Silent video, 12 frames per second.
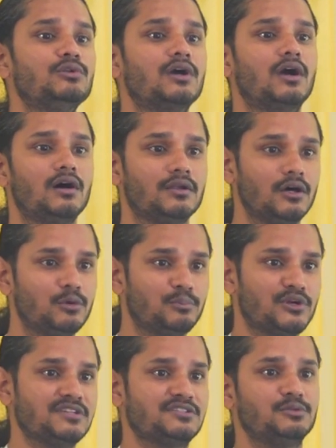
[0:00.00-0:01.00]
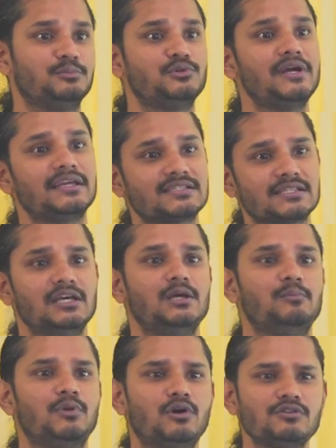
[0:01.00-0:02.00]
the car down, press the brakes,
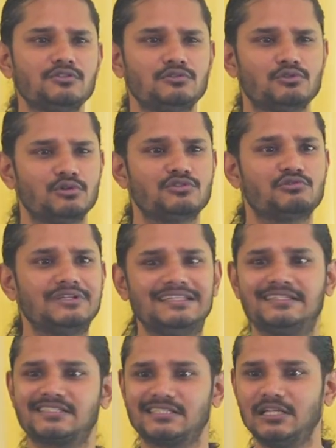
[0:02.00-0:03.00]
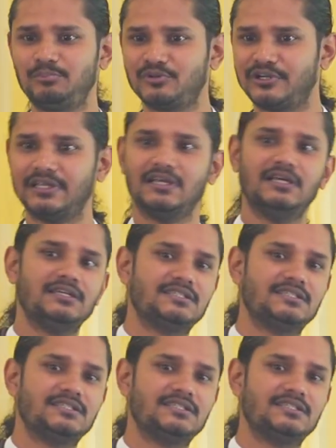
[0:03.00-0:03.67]
because the road's really slippery,